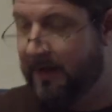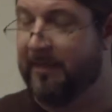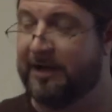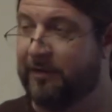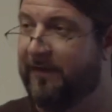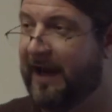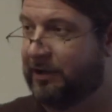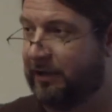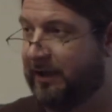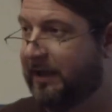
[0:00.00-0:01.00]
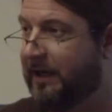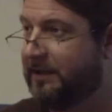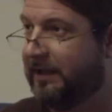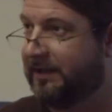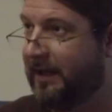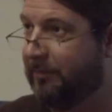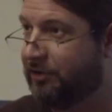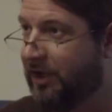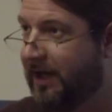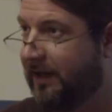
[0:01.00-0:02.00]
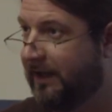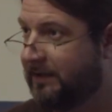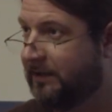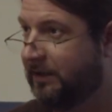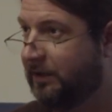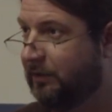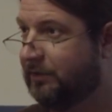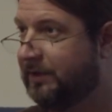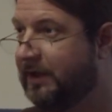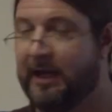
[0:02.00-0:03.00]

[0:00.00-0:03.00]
Manufacturing is an example Jay likes to use.